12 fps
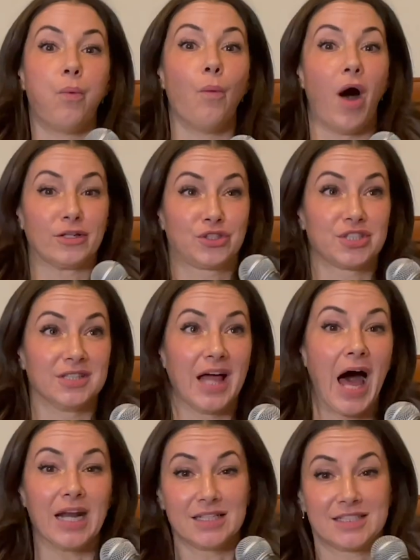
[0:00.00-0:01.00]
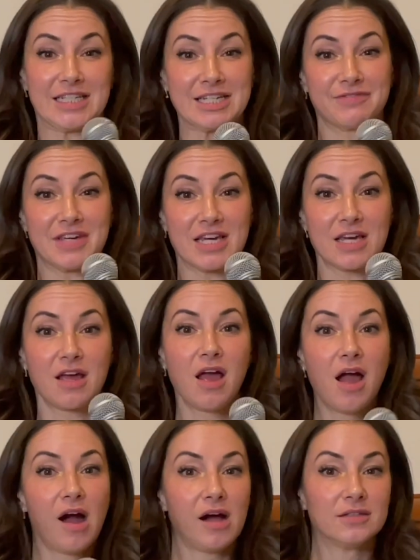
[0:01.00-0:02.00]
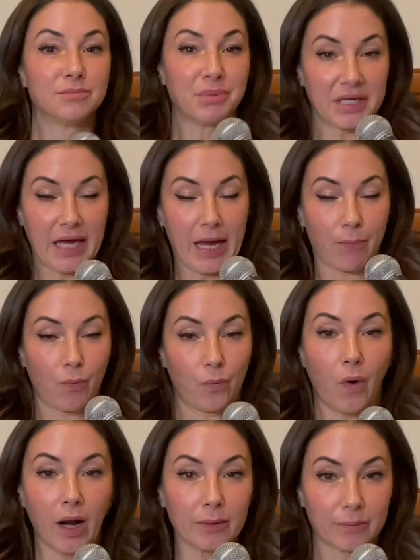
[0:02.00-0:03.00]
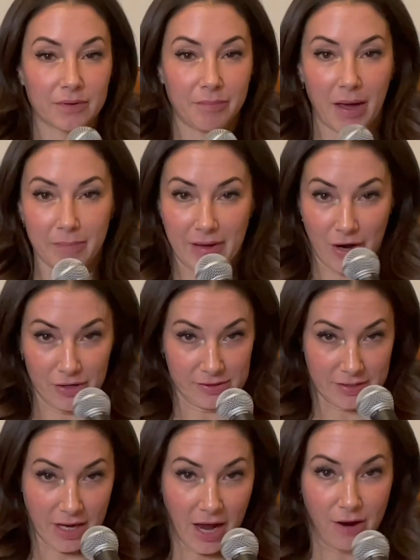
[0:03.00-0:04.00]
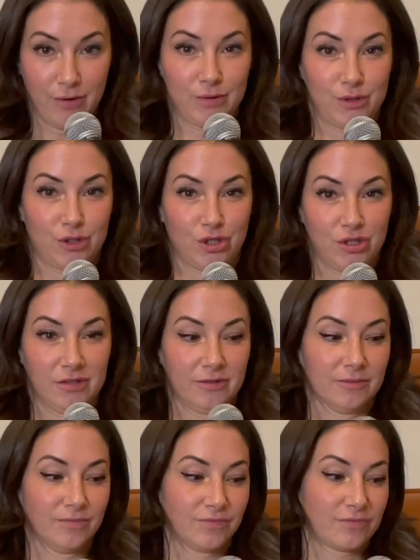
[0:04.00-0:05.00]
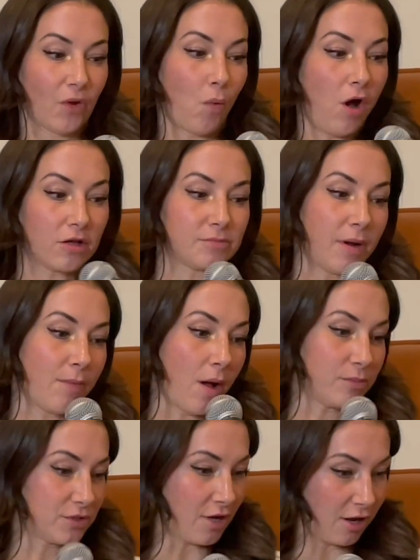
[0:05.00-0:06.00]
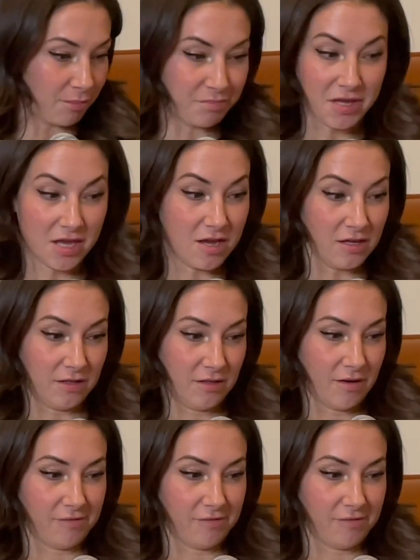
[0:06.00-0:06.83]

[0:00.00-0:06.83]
Watched a lot of TV. Became one with my parents' couch. Walked my mom's dog, Pete.